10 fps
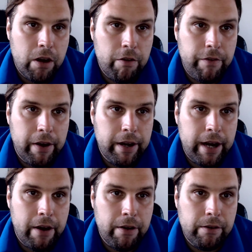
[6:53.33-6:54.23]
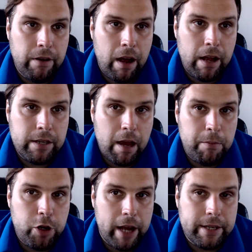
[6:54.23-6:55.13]
very narrow
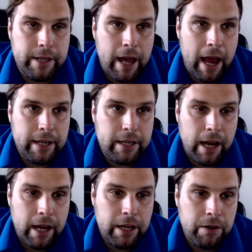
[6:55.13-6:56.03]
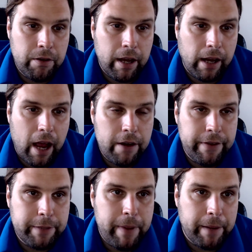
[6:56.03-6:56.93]
subjects that you can kind of
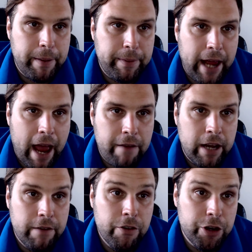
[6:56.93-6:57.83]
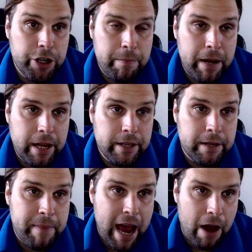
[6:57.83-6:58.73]
expect people to have divergent opinions
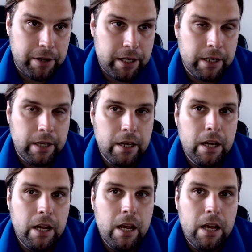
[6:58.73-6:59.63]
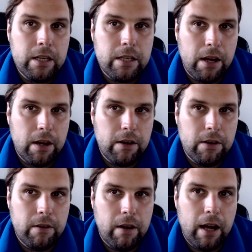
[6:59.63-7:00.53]
about. So